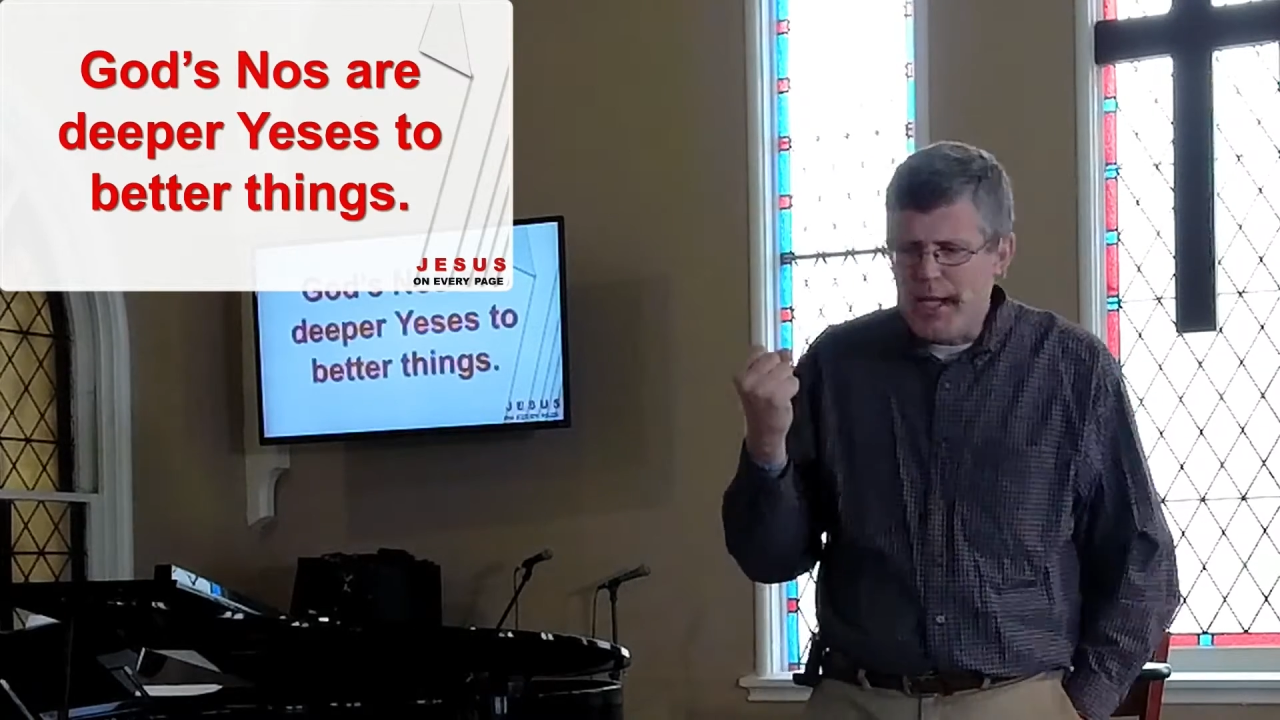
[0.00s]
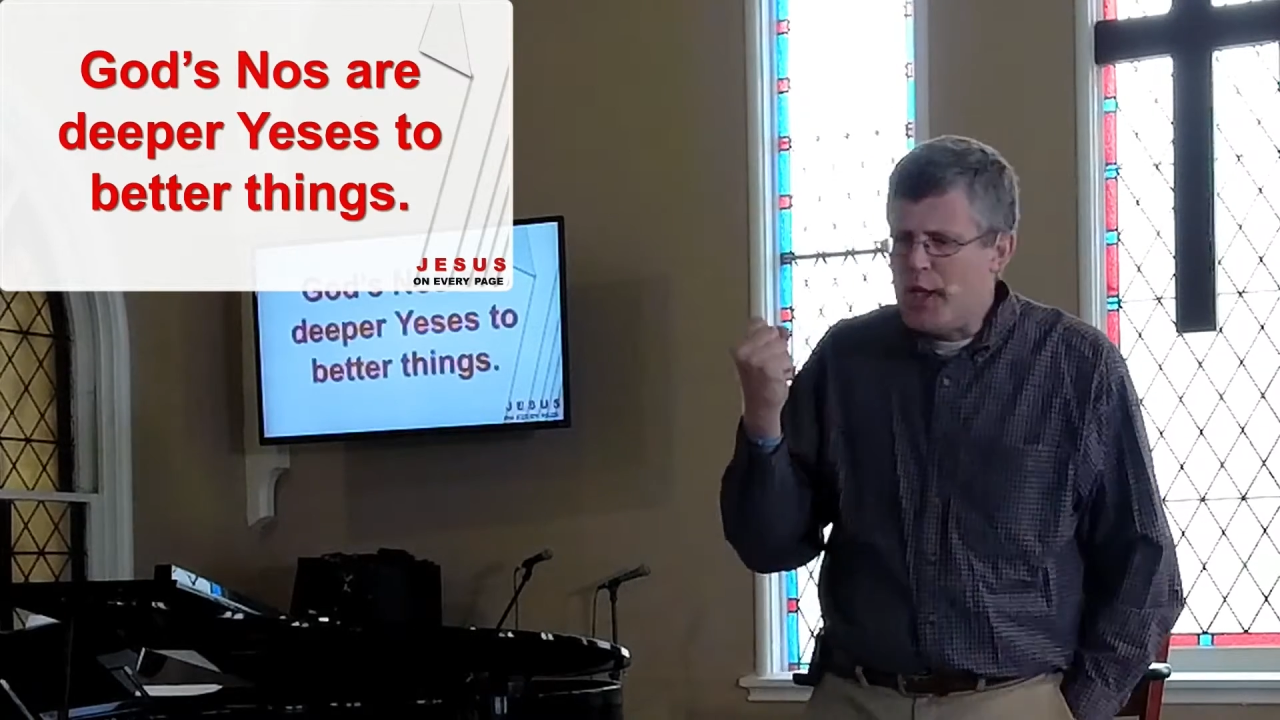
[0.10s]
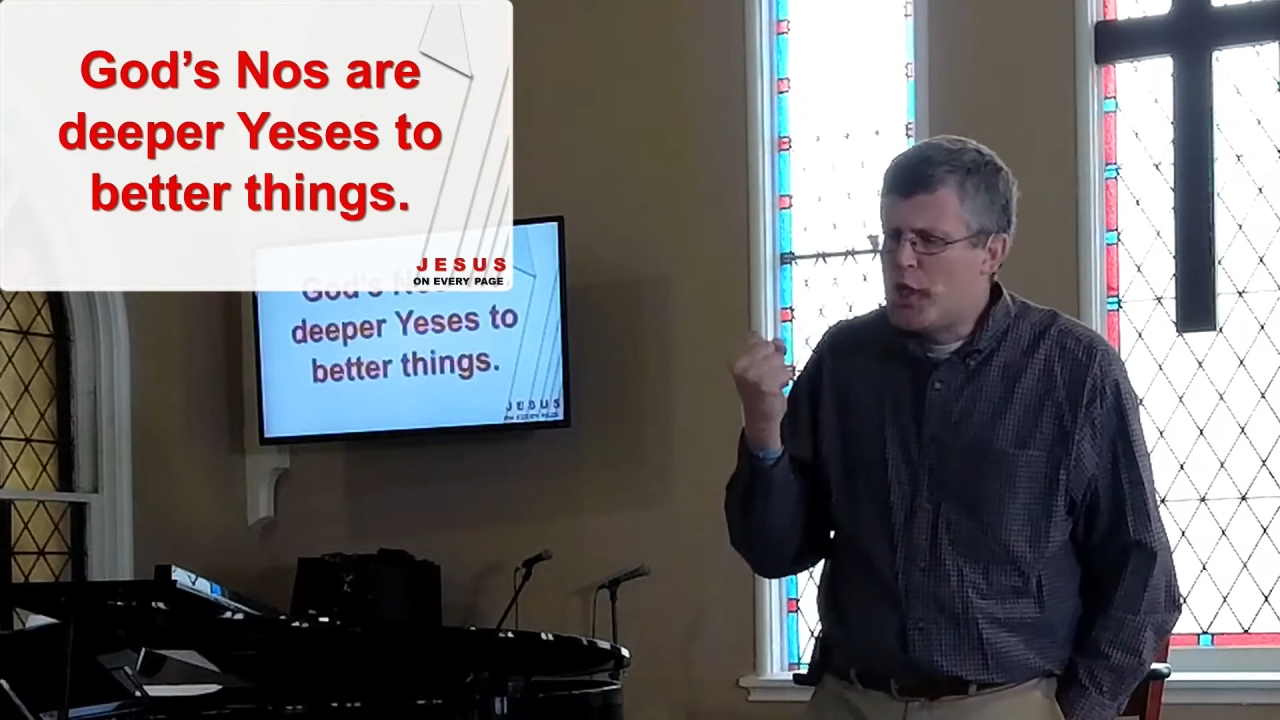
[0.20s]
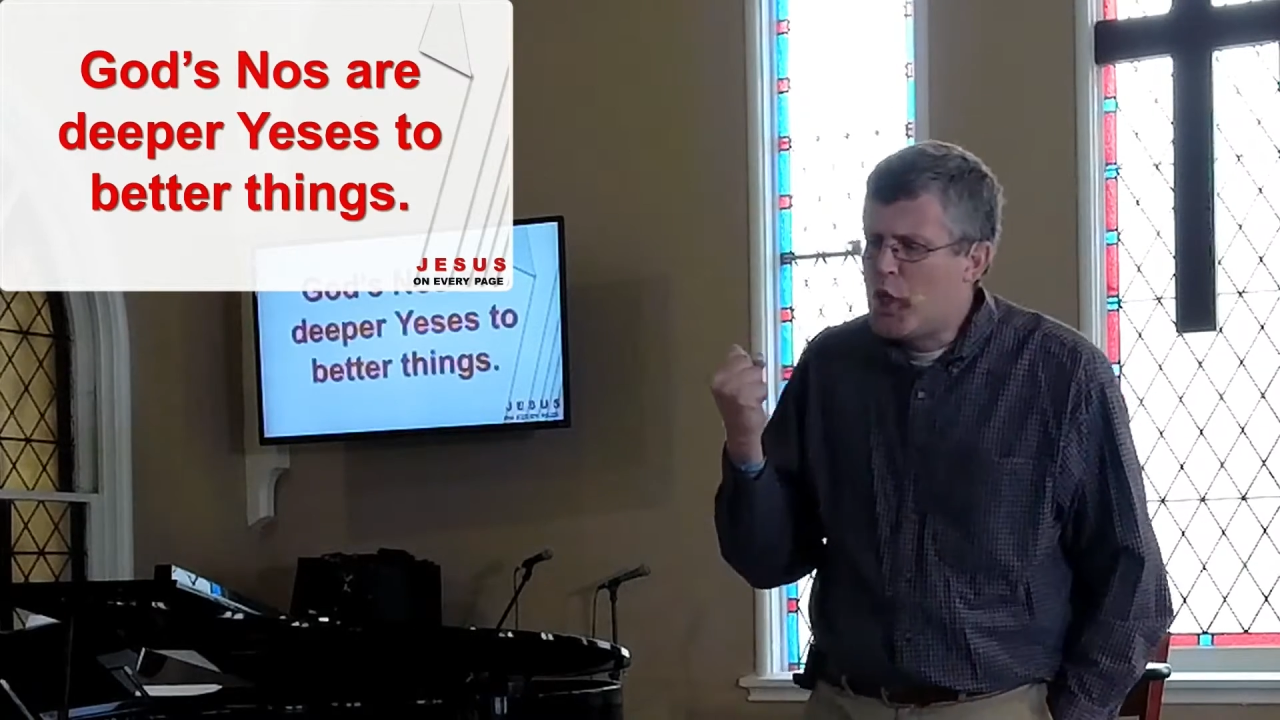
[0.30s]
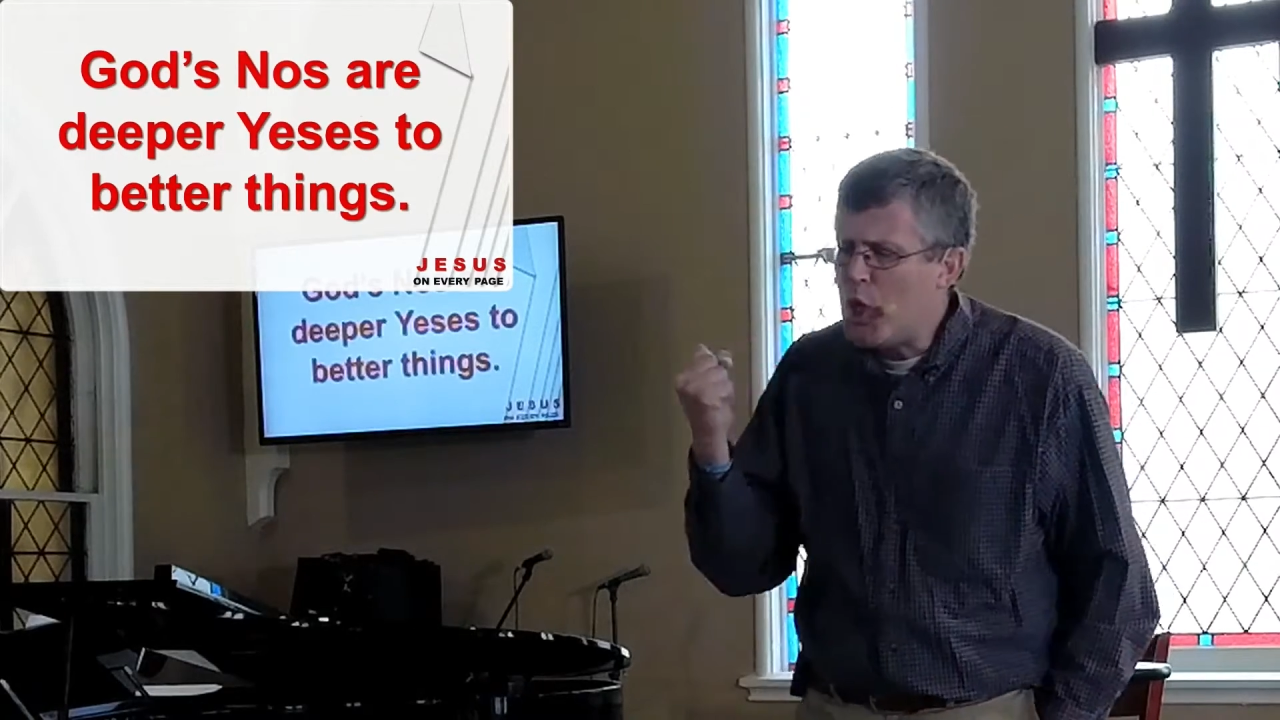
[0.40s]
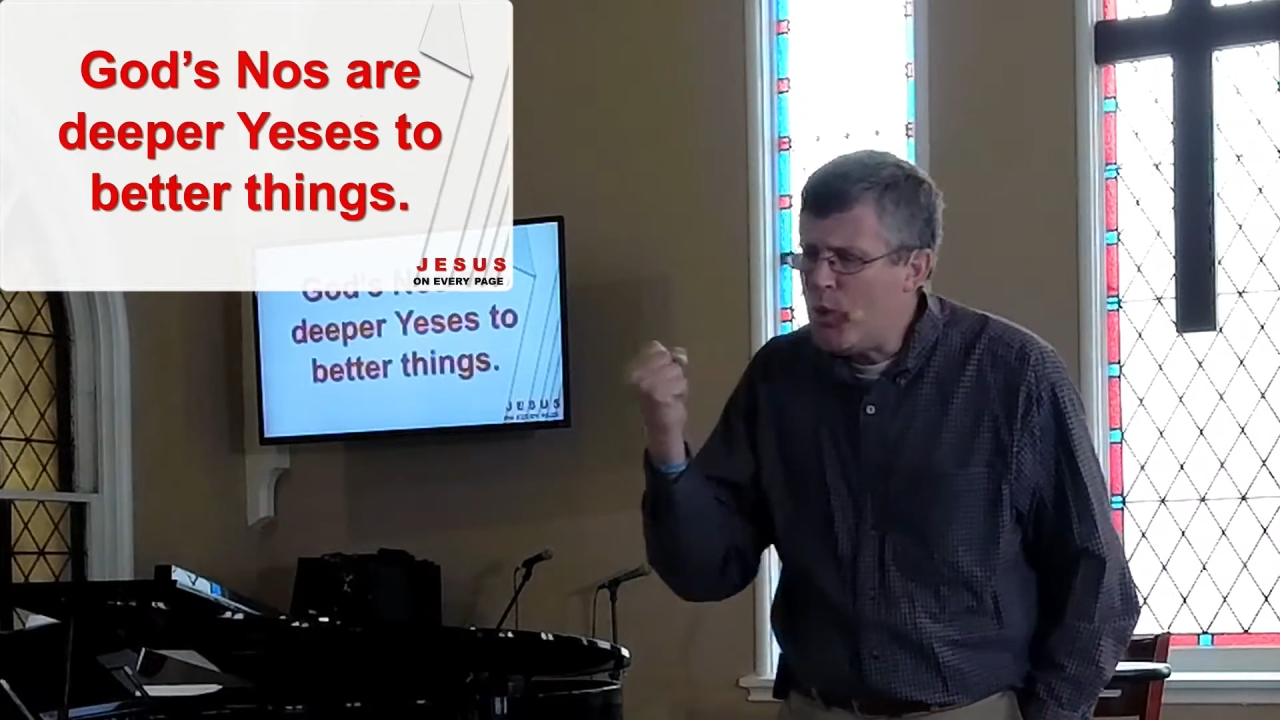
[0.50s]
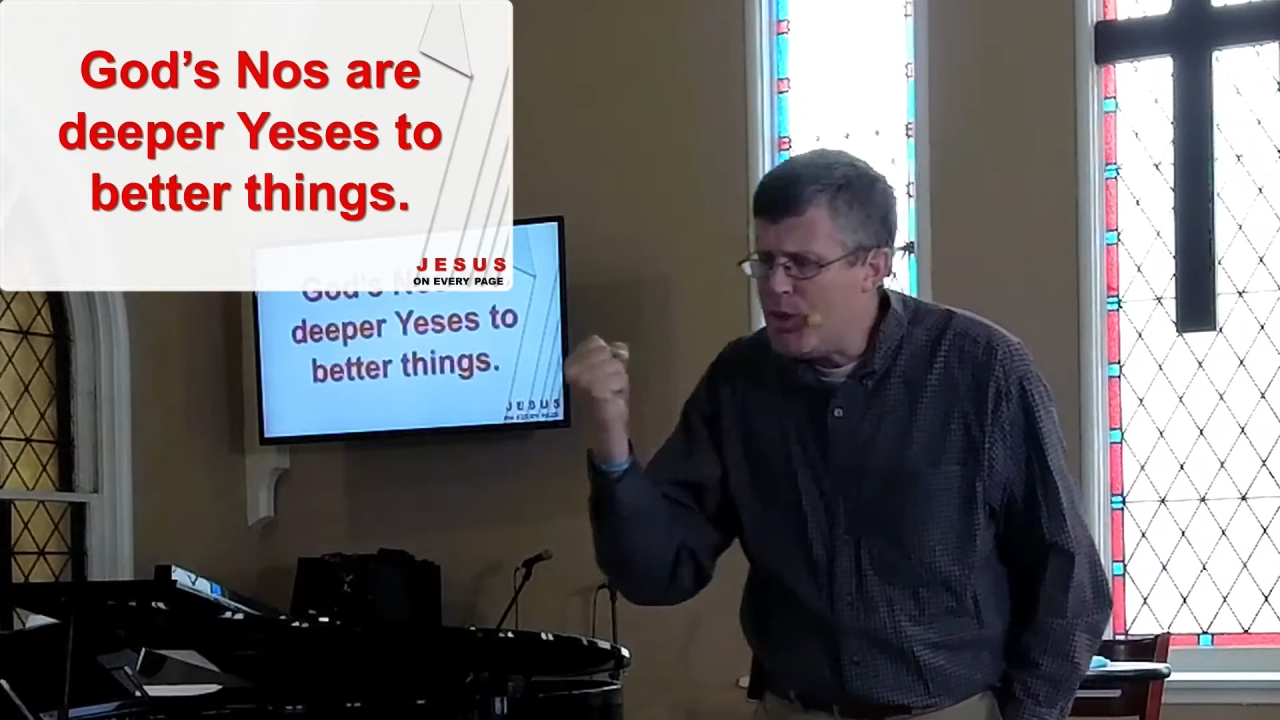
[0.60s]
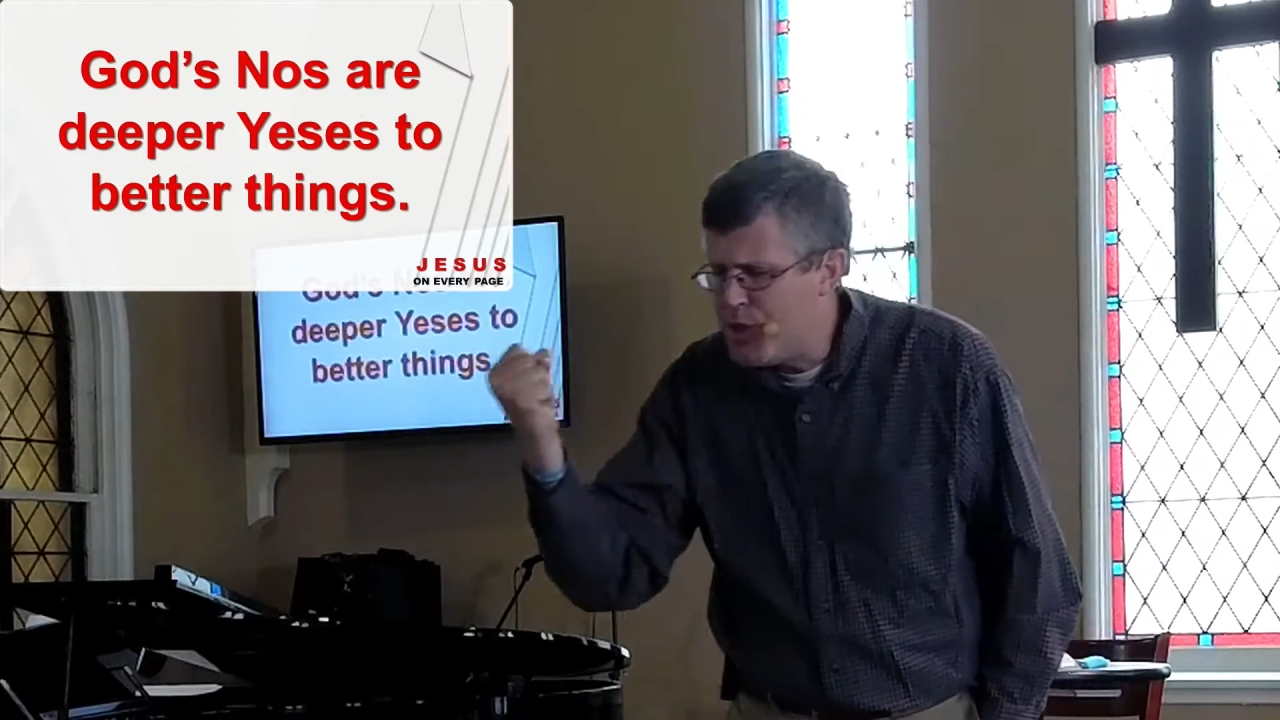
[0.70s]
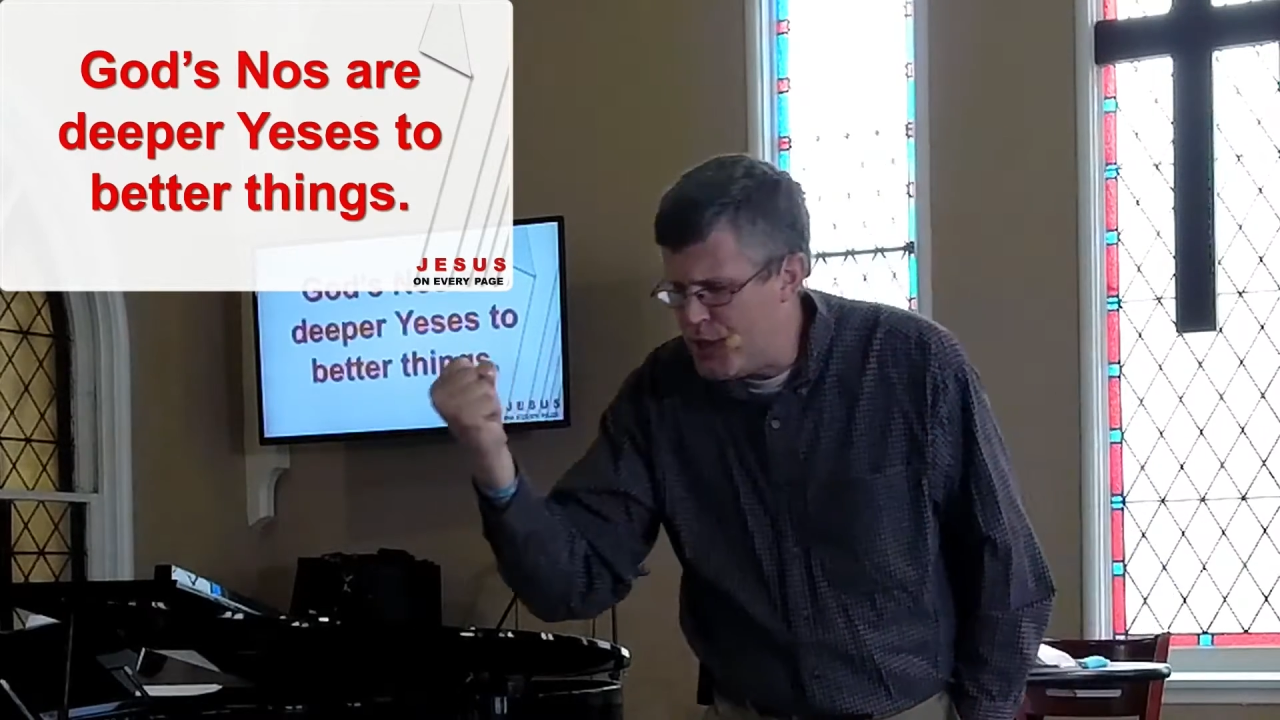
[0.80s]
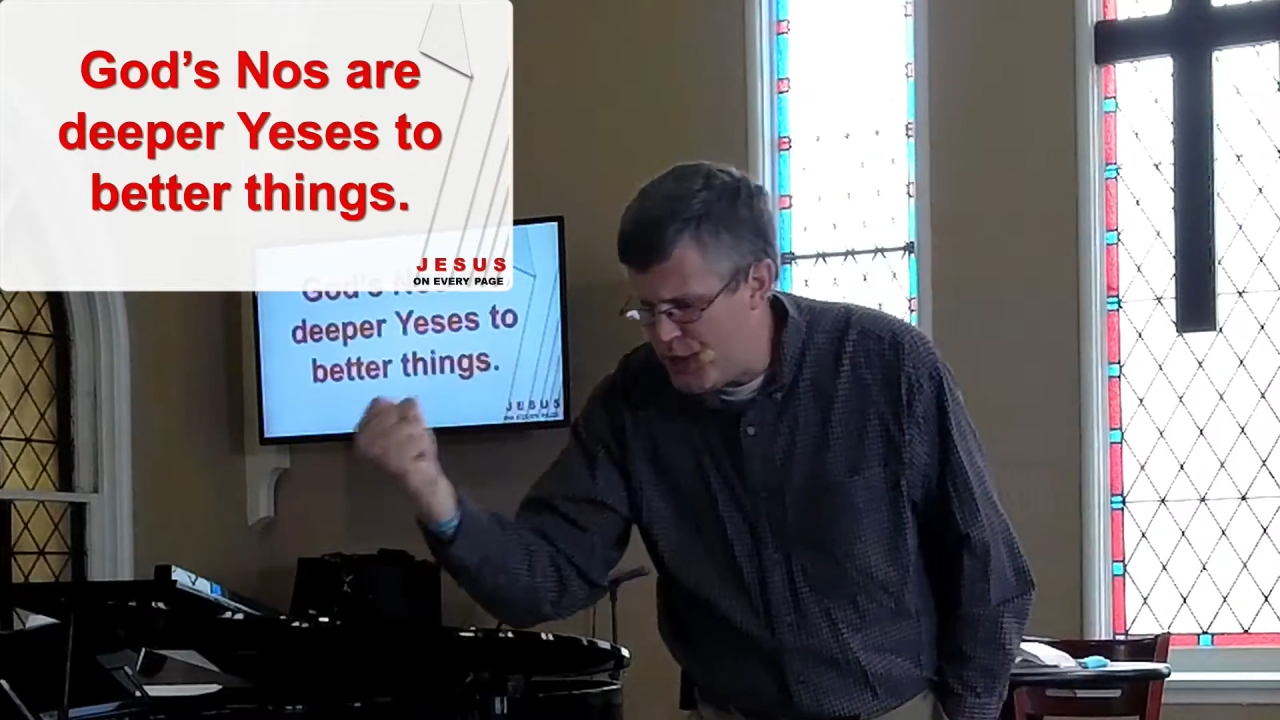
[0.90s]

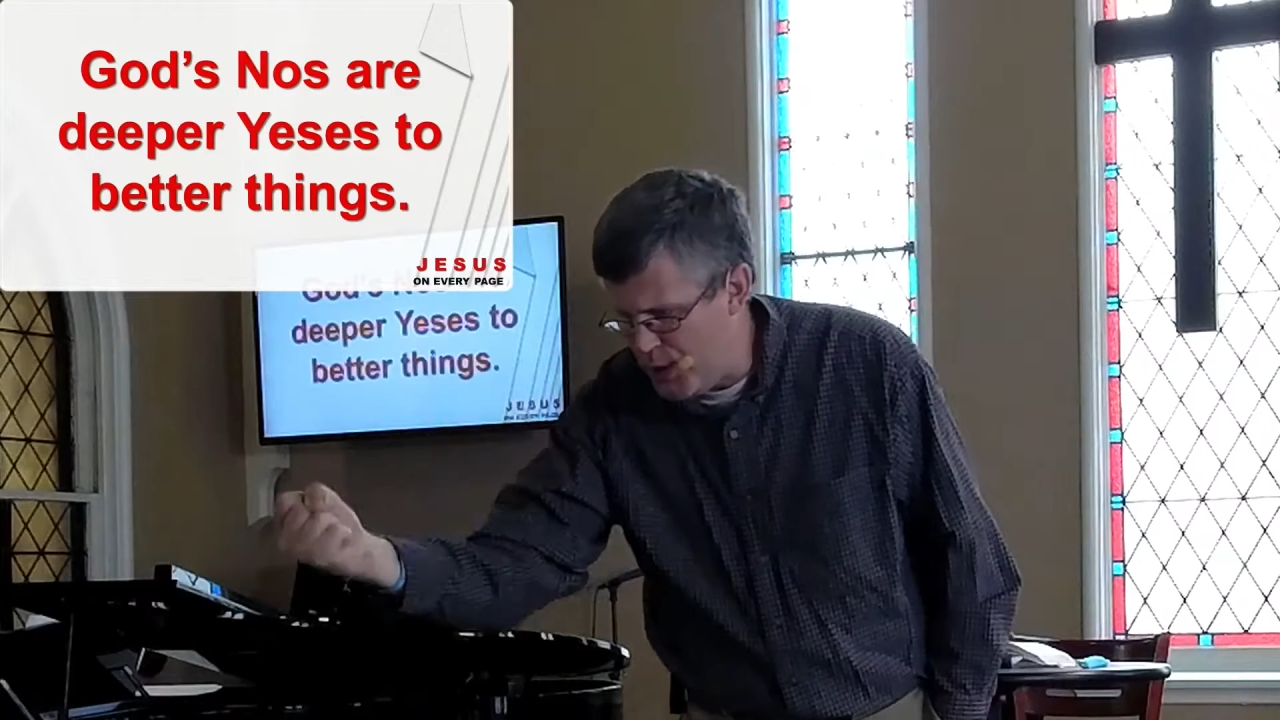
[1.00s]
encourages